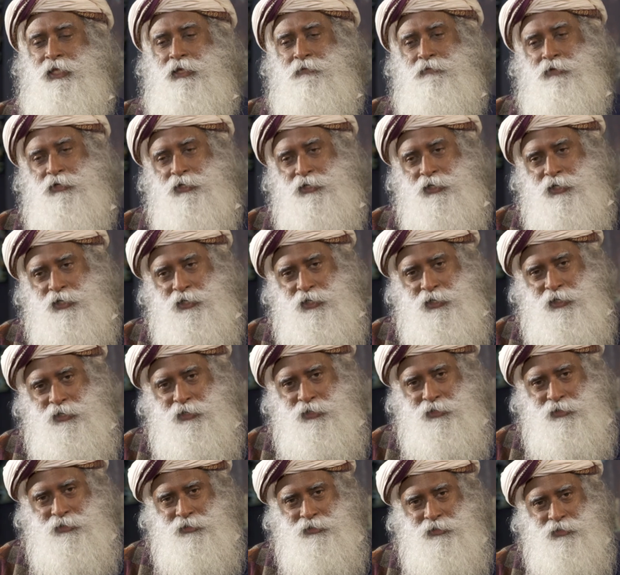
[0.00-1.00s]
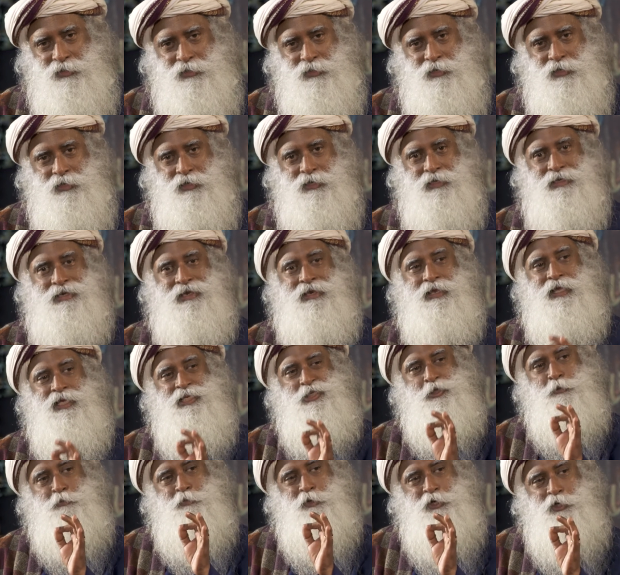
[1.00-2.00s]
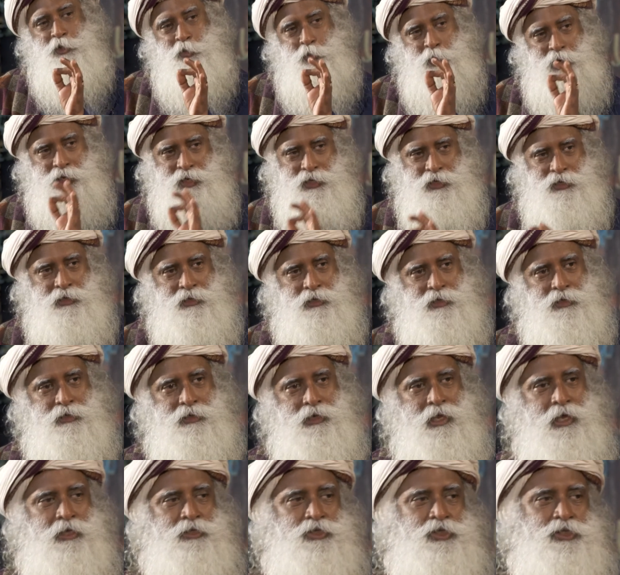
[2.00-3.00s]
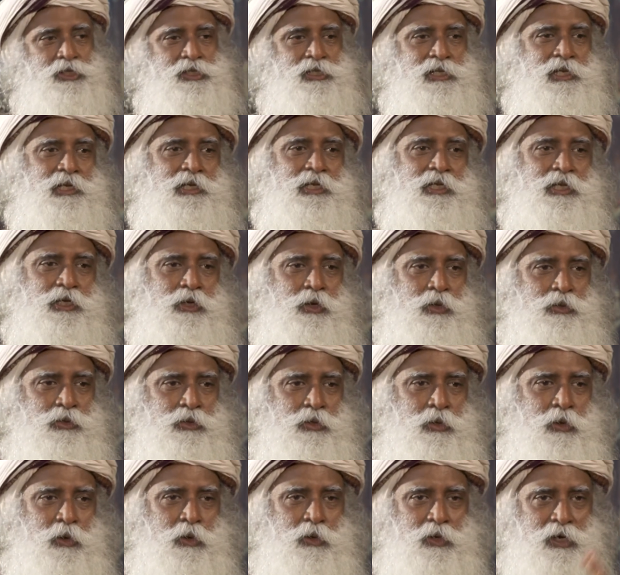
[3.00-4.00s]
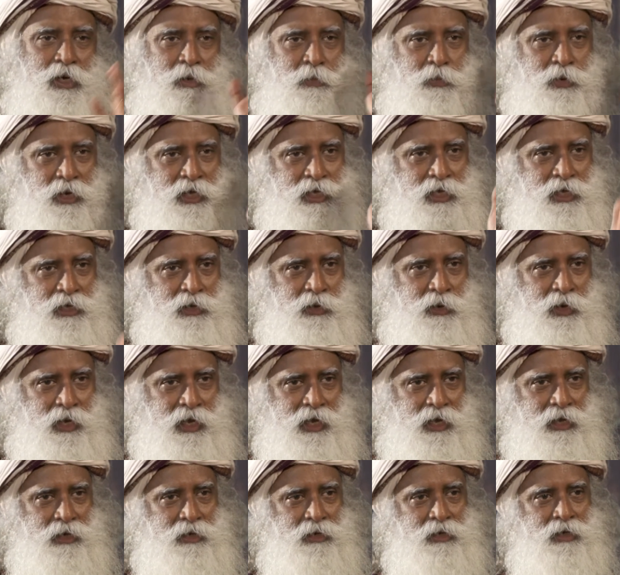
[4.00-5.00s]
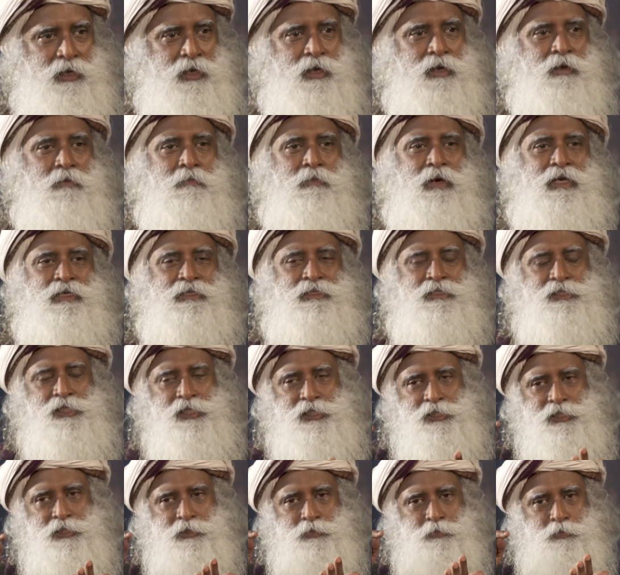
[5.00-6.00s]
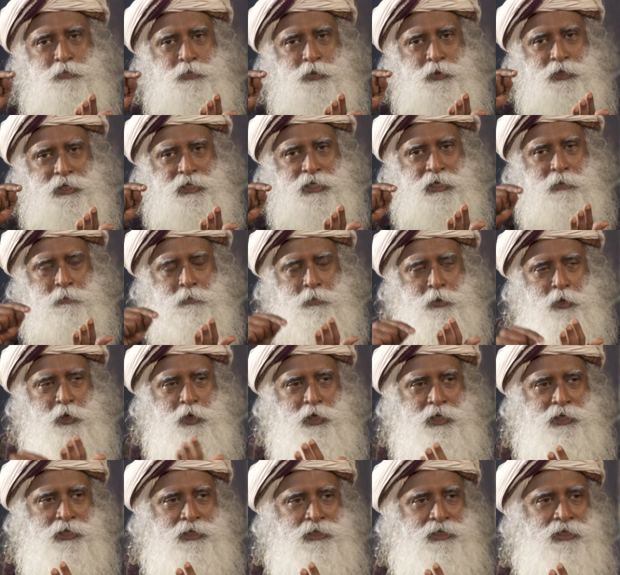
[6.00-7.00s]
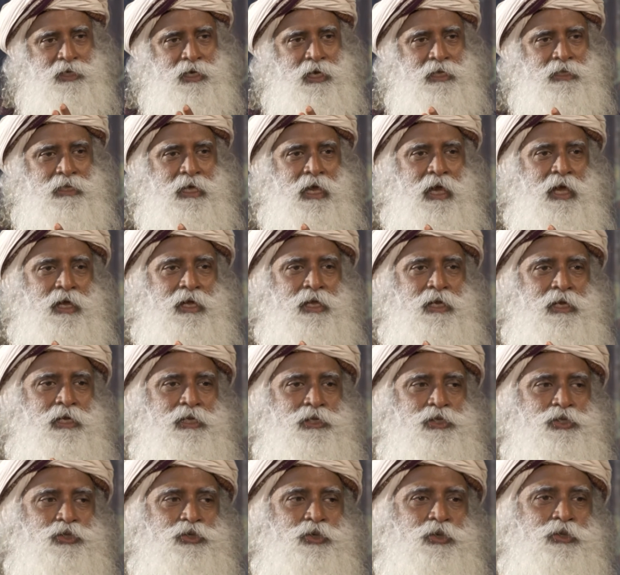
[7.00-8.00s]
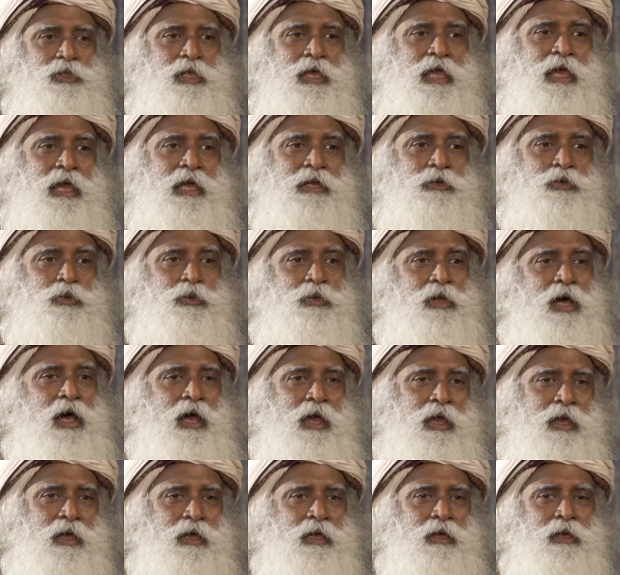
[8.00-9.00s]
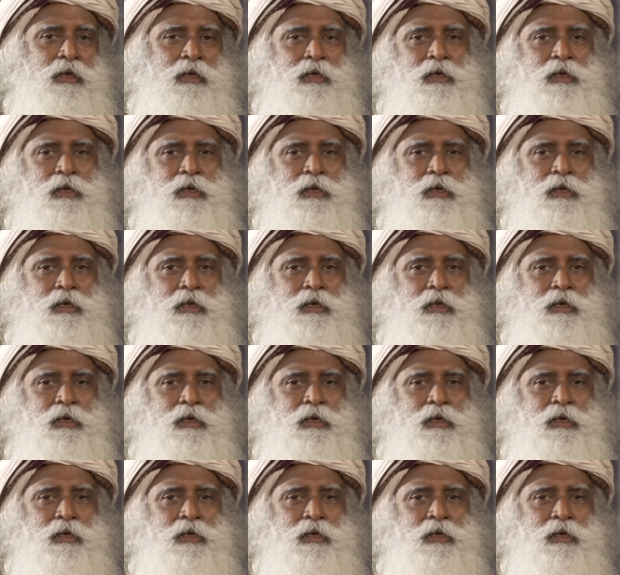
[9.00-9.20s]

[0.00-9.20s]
they were killed in an expert way, not just slitting your throat or breaking your head, but just putting a point at the Achilles, so they had to die.